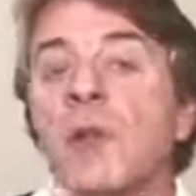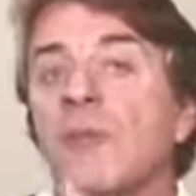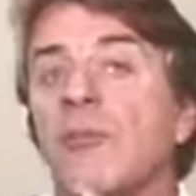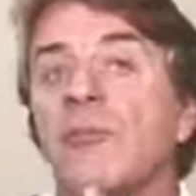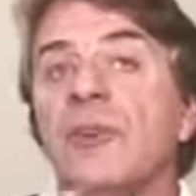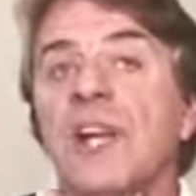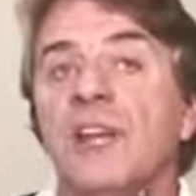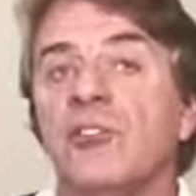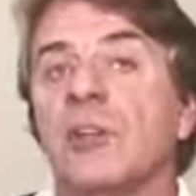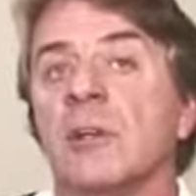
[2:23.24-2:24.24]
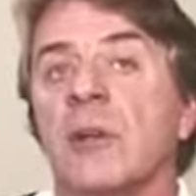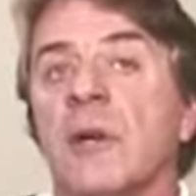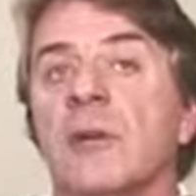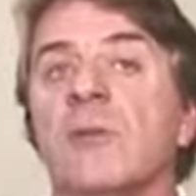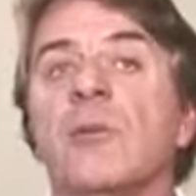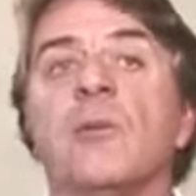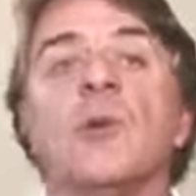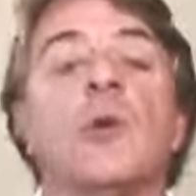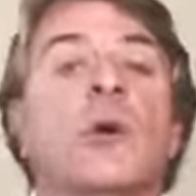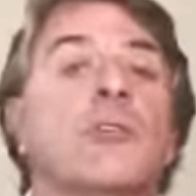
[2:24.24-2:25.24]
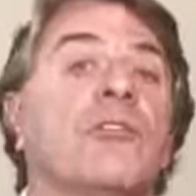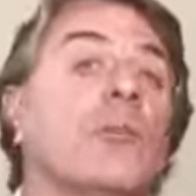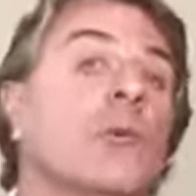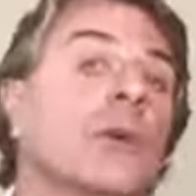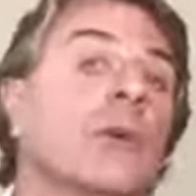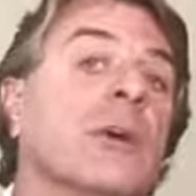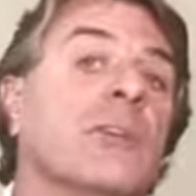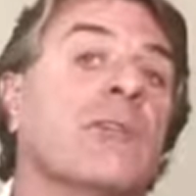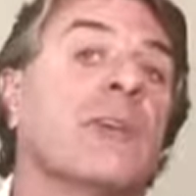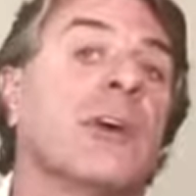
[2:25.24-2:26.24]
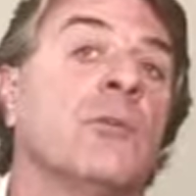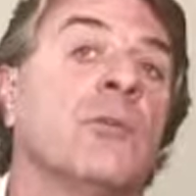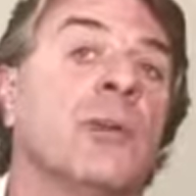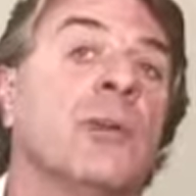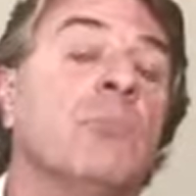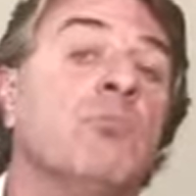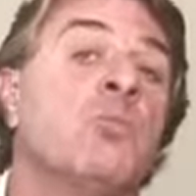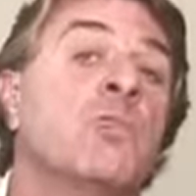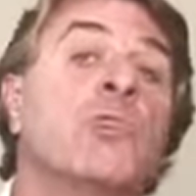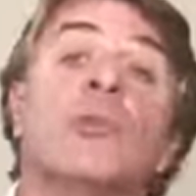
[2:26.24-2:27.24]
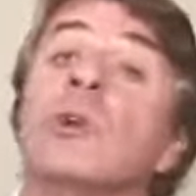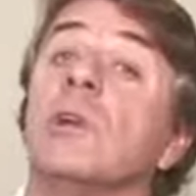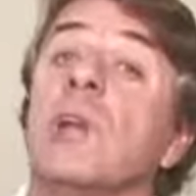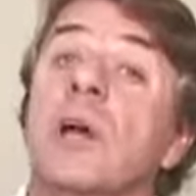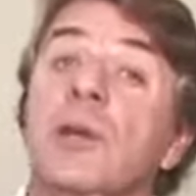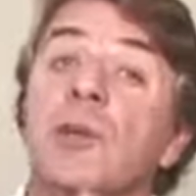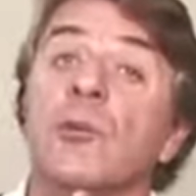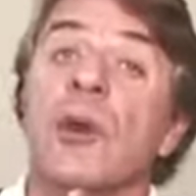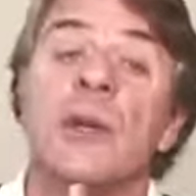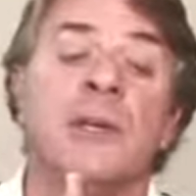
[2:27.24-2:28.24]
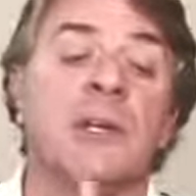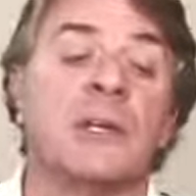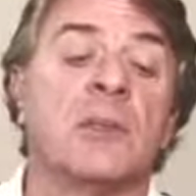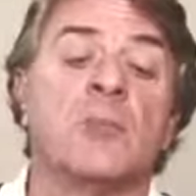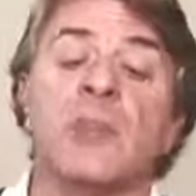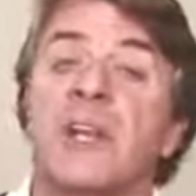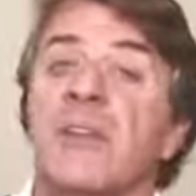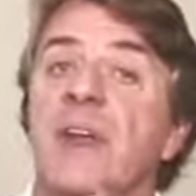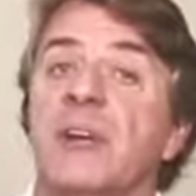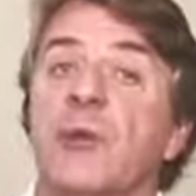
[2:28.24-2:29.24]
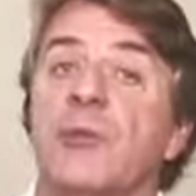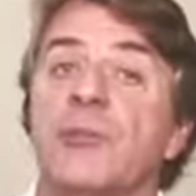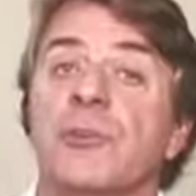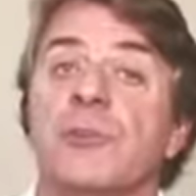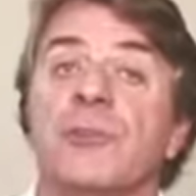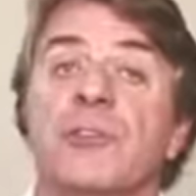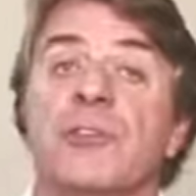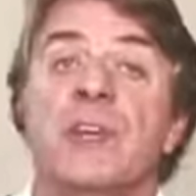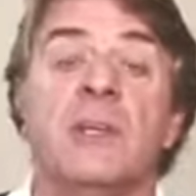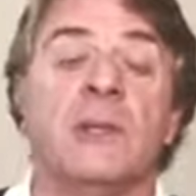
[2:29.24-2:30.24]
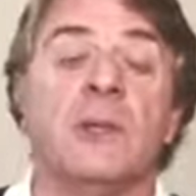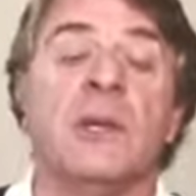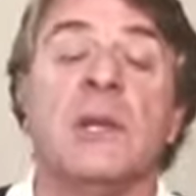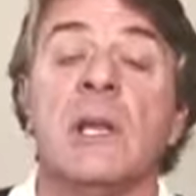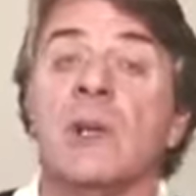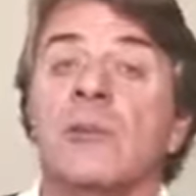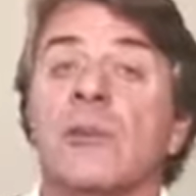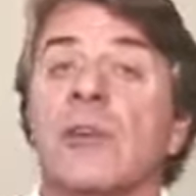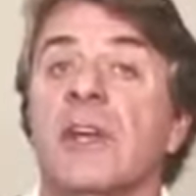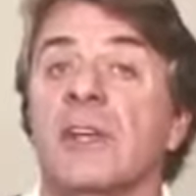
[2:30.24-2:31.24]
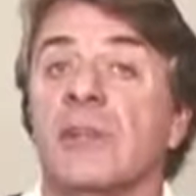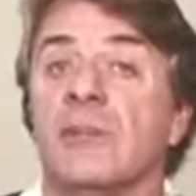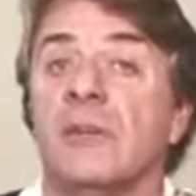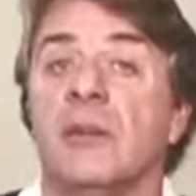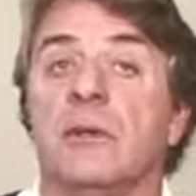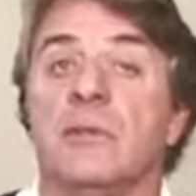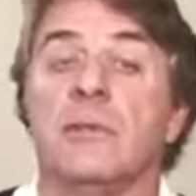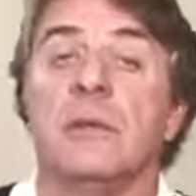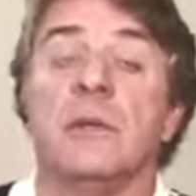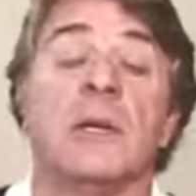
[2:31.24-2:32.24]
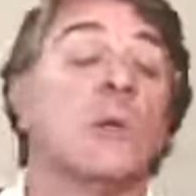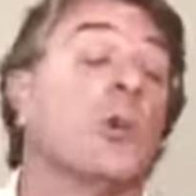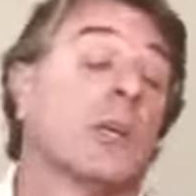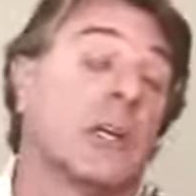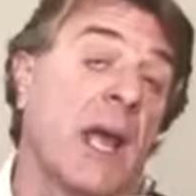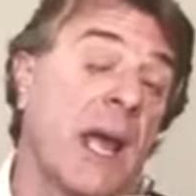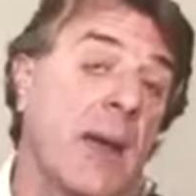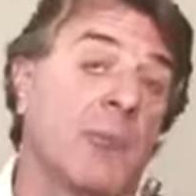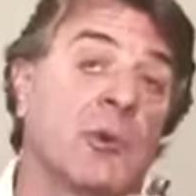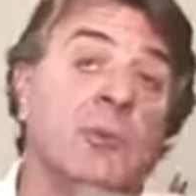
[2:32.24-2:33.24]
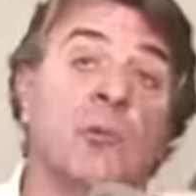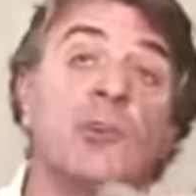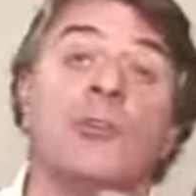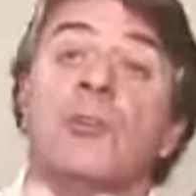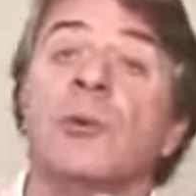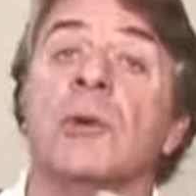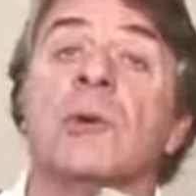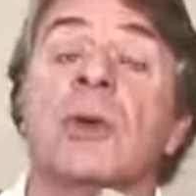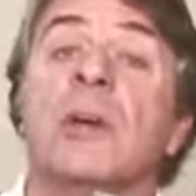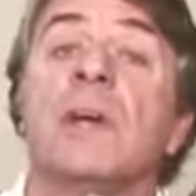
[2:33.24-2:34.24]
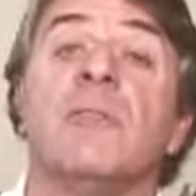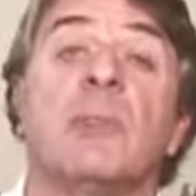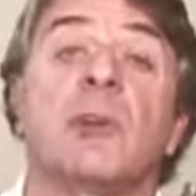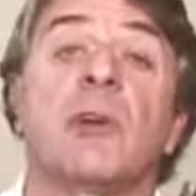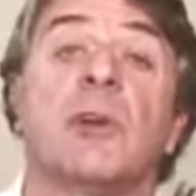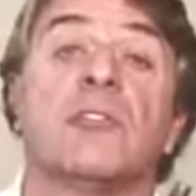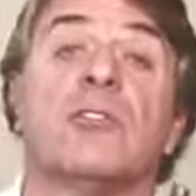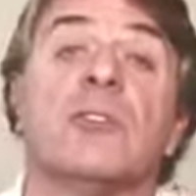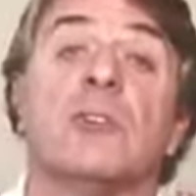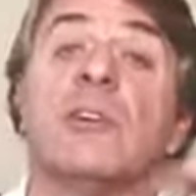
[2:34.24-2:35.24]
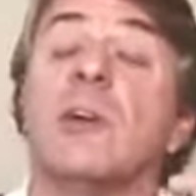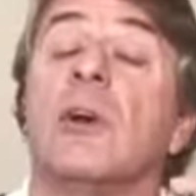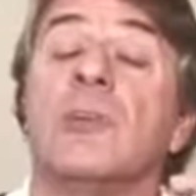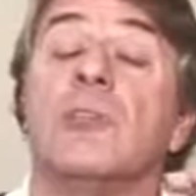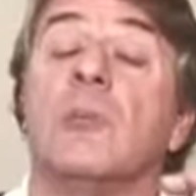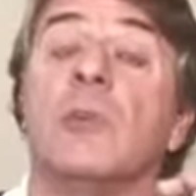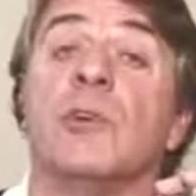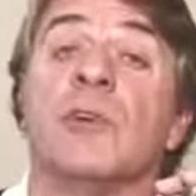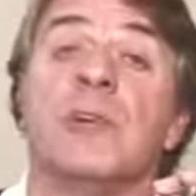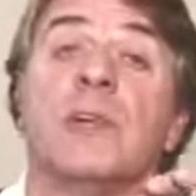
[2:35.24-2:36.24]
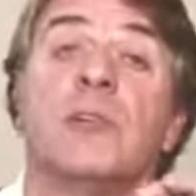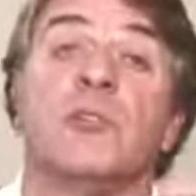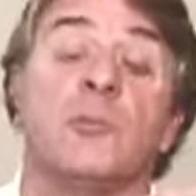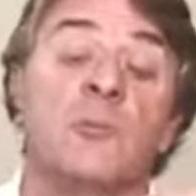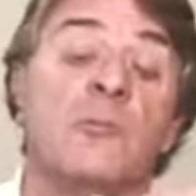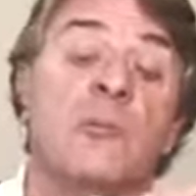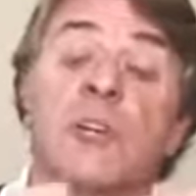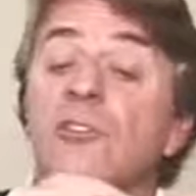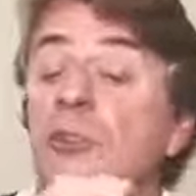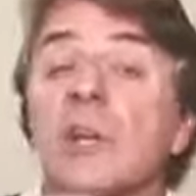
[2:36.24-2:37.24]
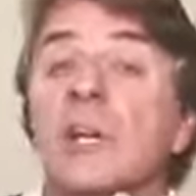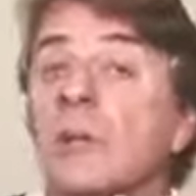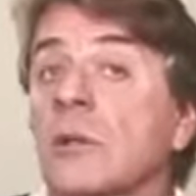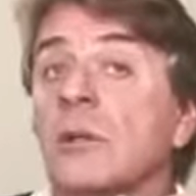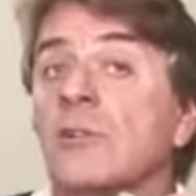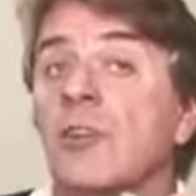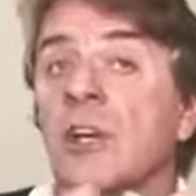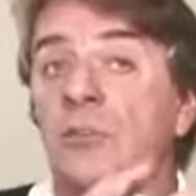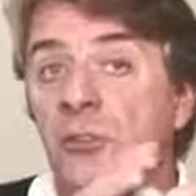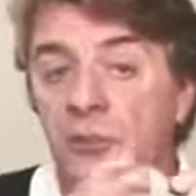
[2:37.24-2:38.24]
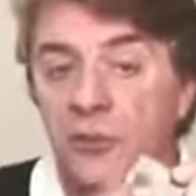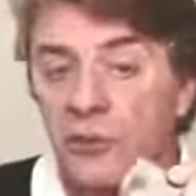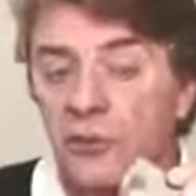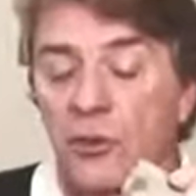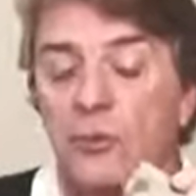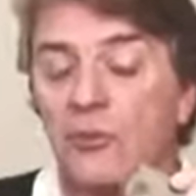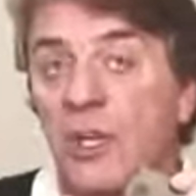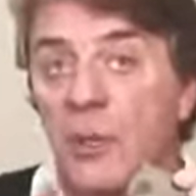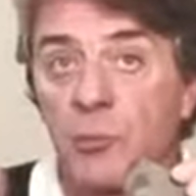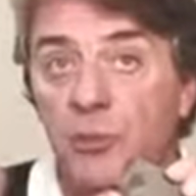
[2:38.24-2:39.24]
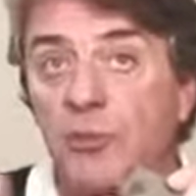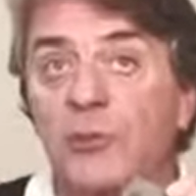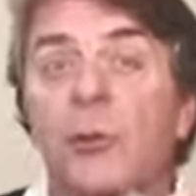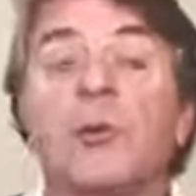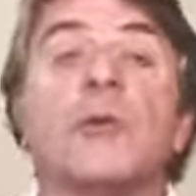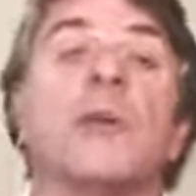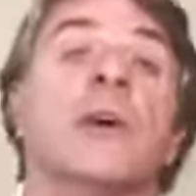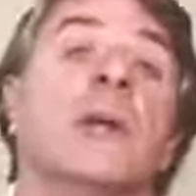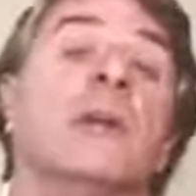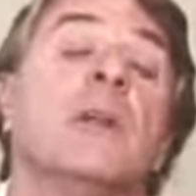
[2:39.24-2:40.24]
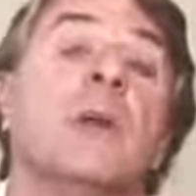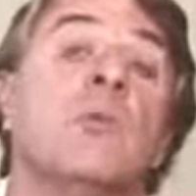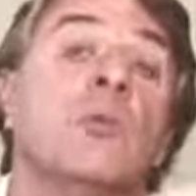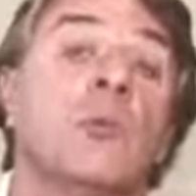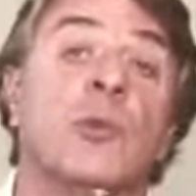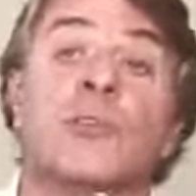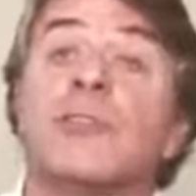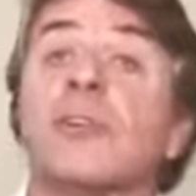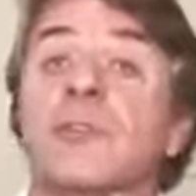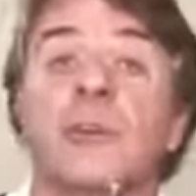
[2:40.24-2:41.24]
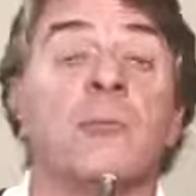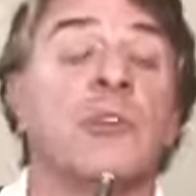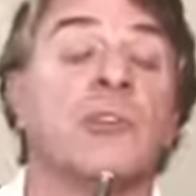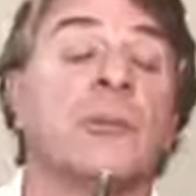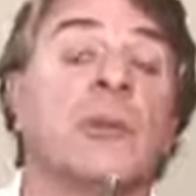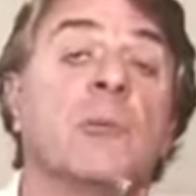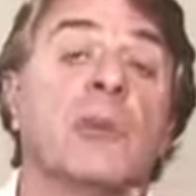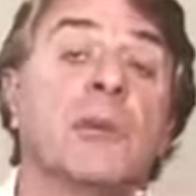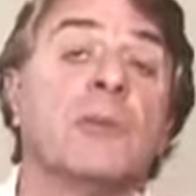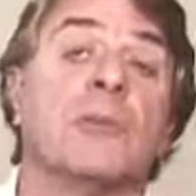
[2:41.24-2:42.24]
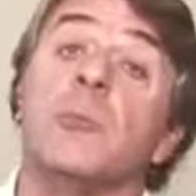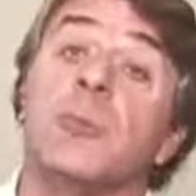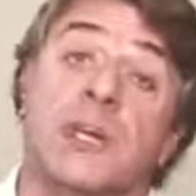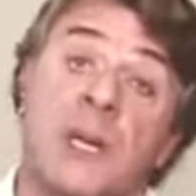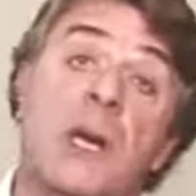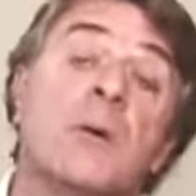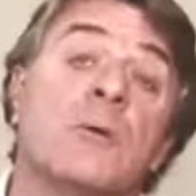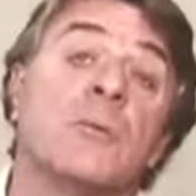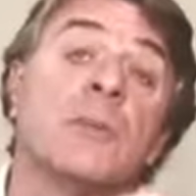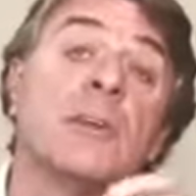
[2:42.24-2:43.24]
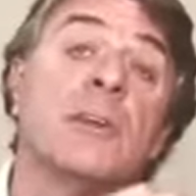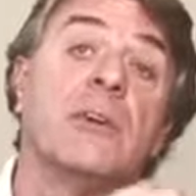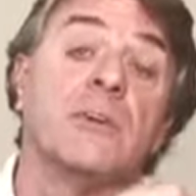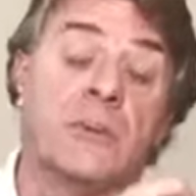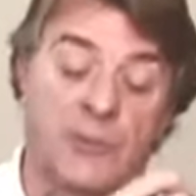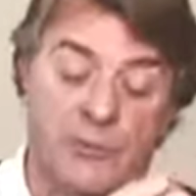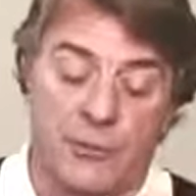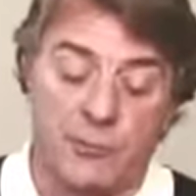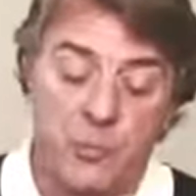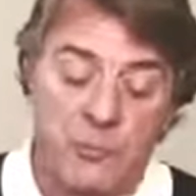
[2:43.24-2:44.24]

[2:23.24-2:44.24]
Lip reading: of the flashing line that requires the worker at the foundry to do a lot of grinding to blend that whole surface in to the head itself. And what can happen when you're doing a heavy production of a large number of heads is you can get little changes in the toe shape or the sole grind, which some discerning players can pick out and see that it's different.